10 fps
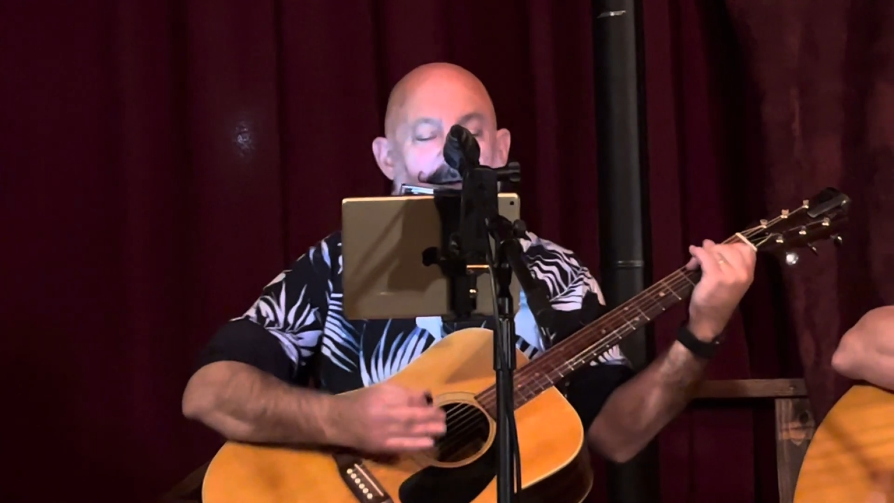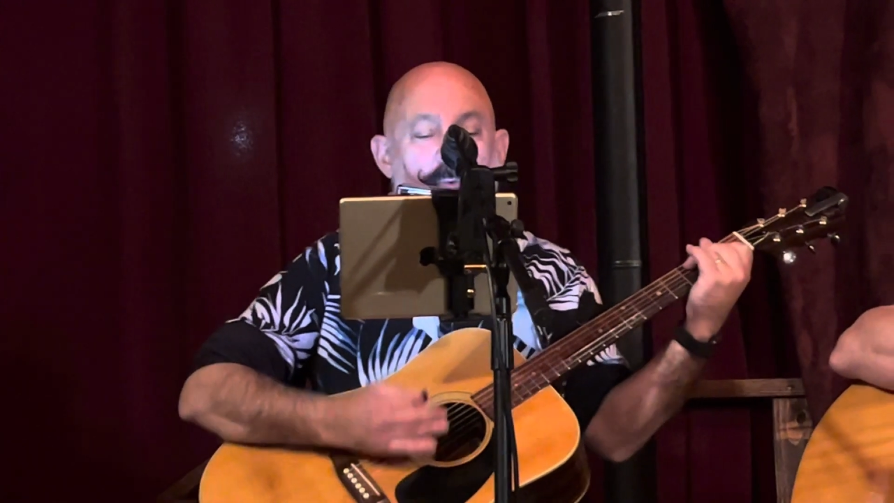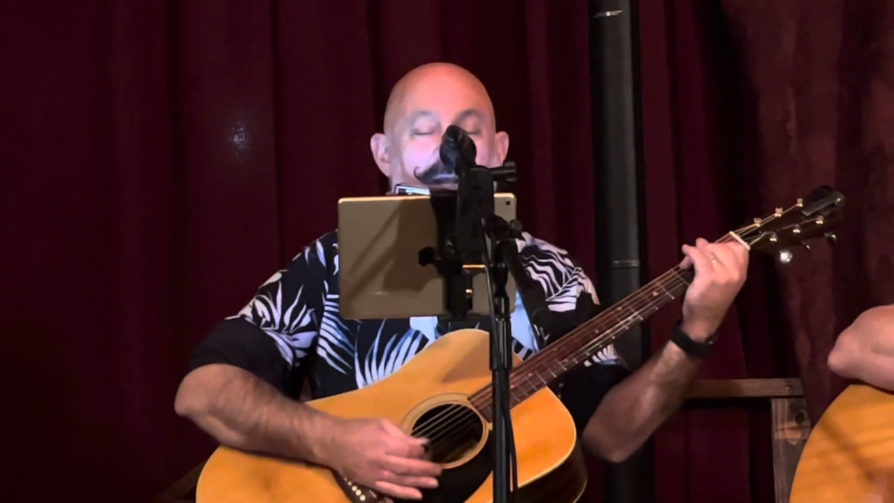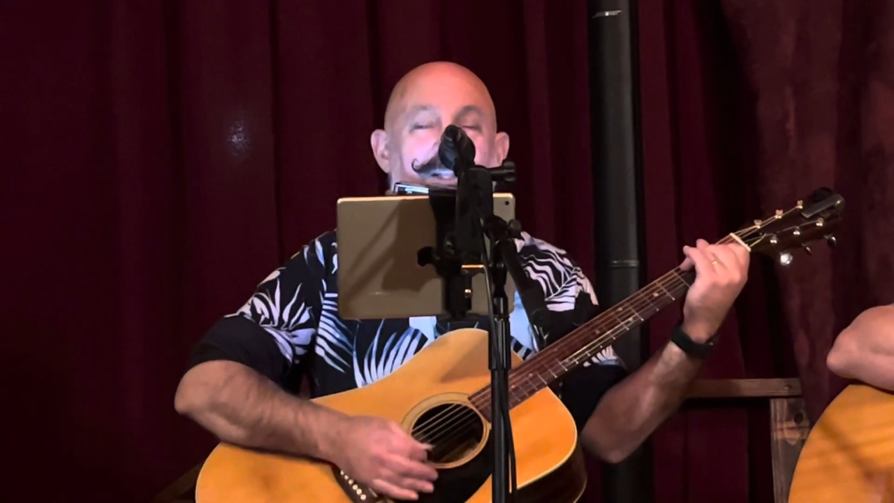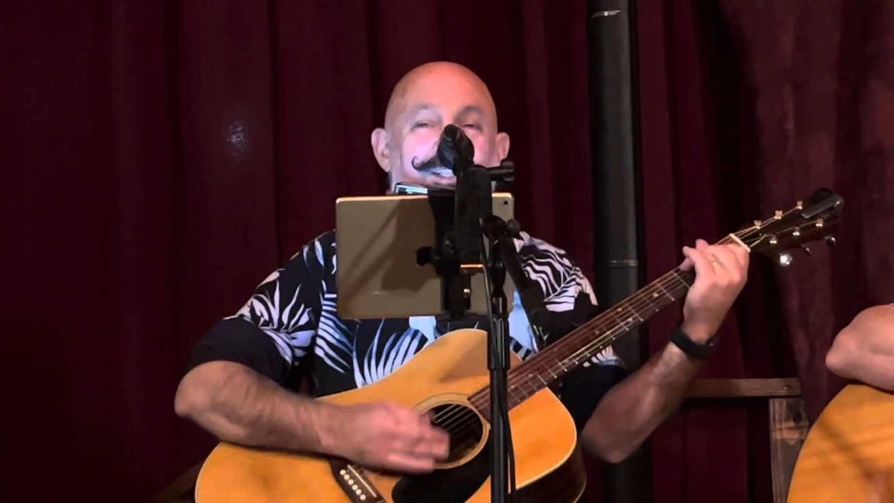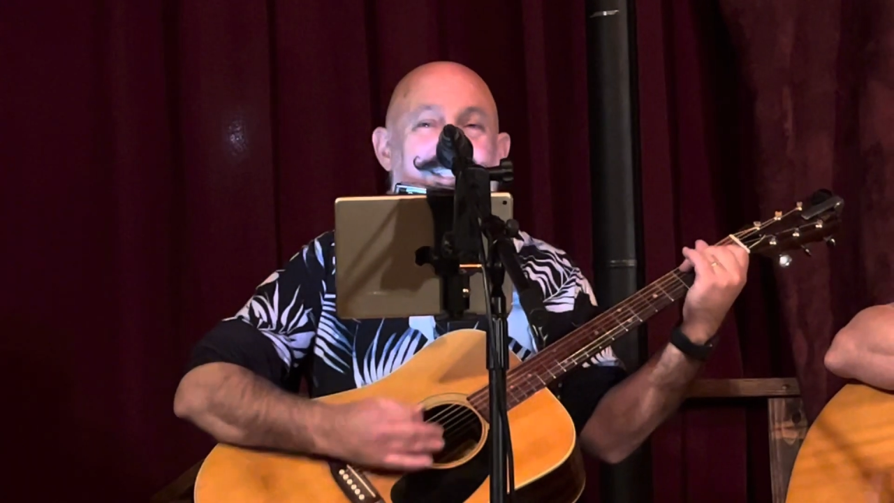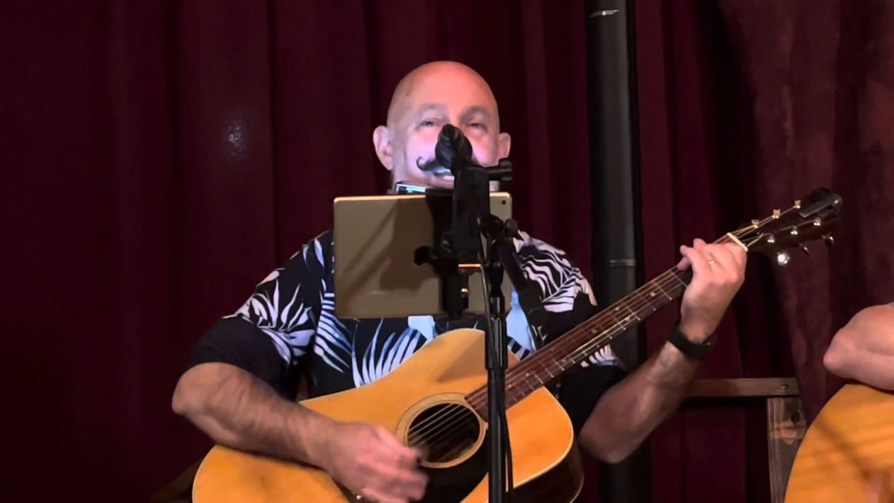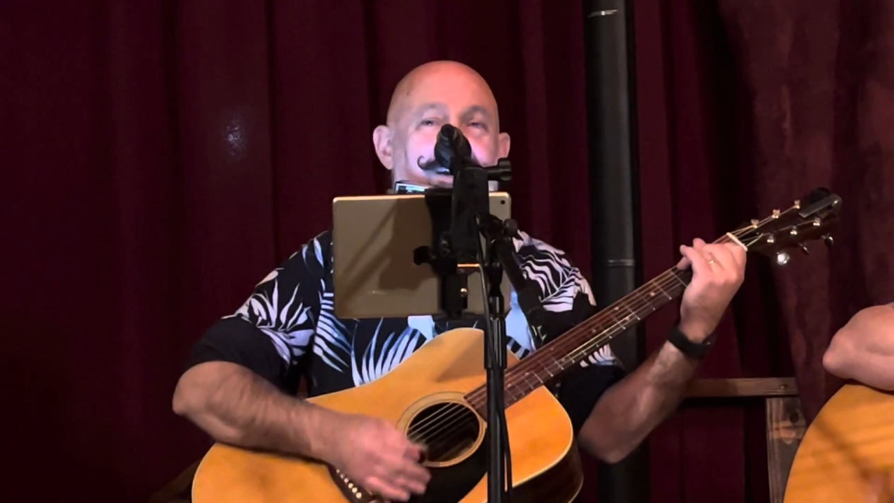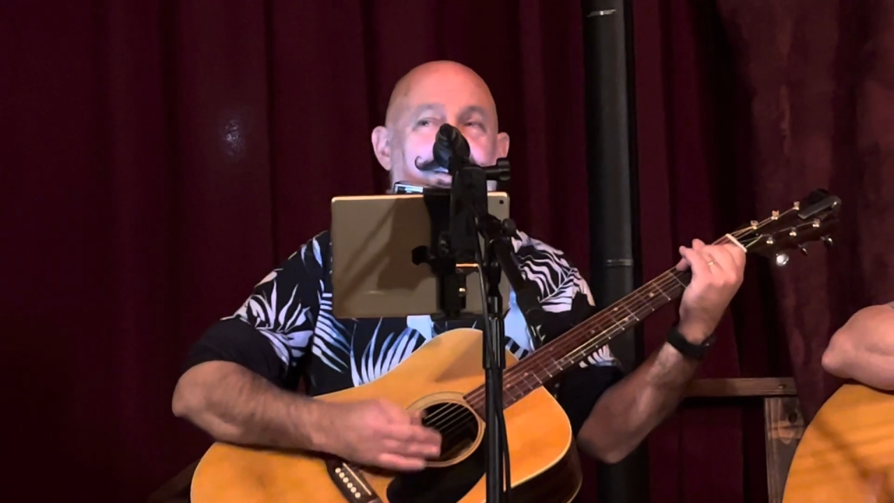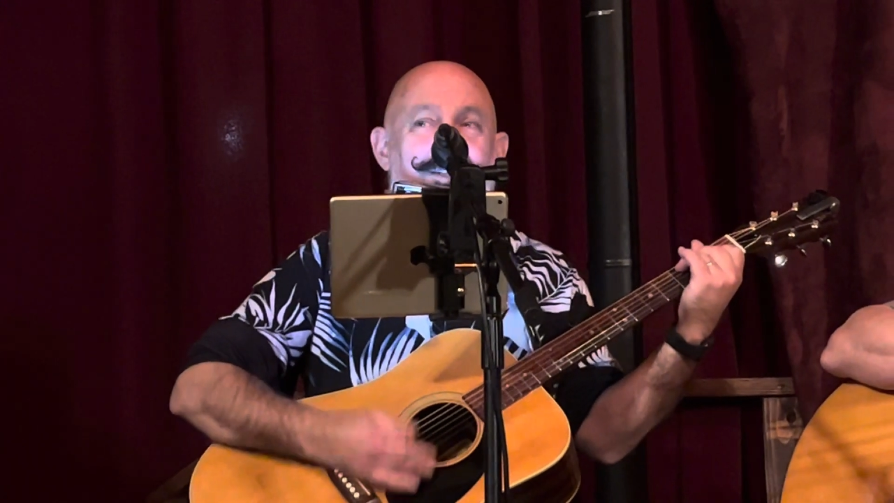when you
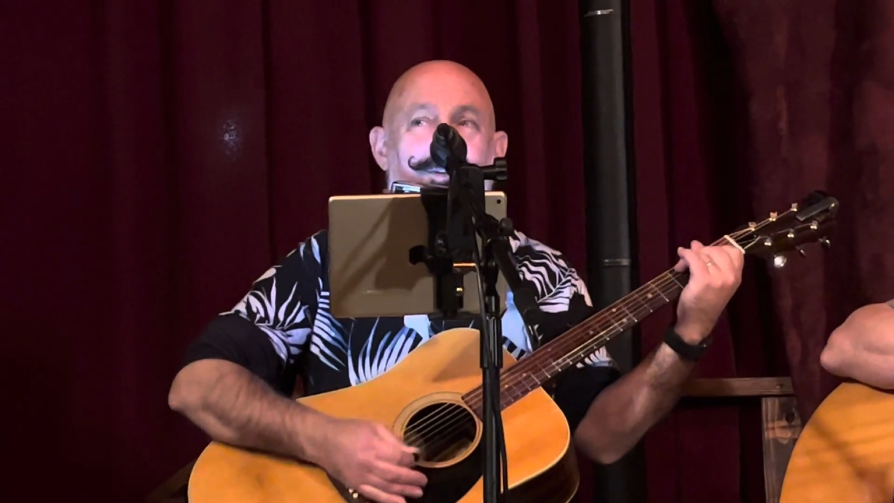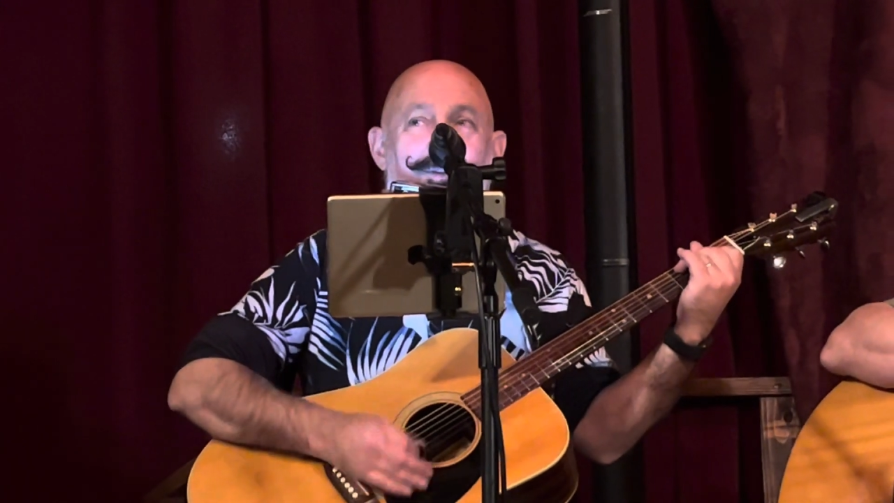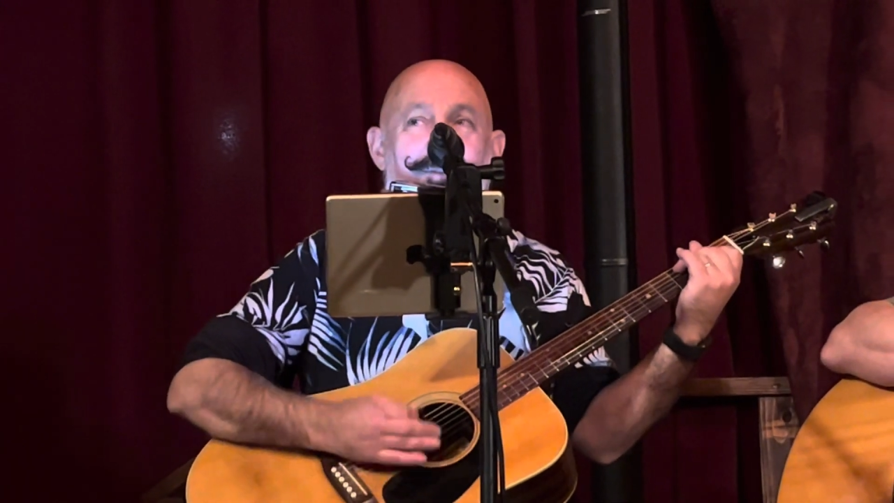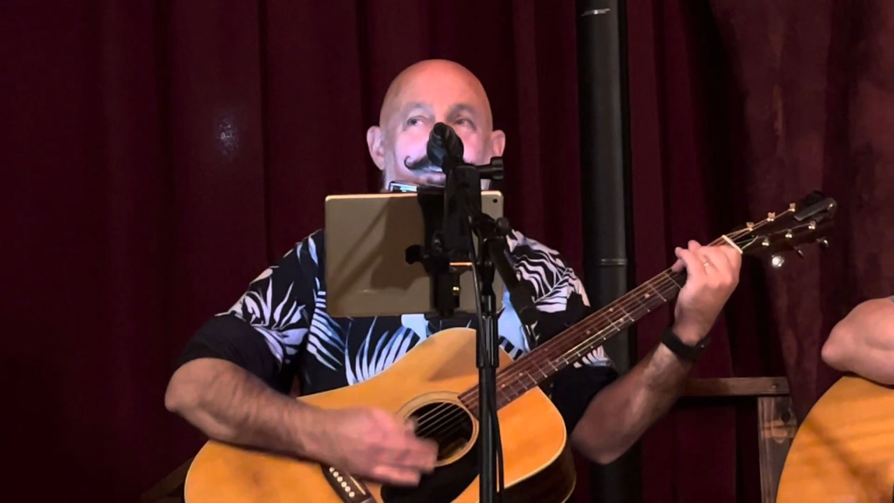stare into the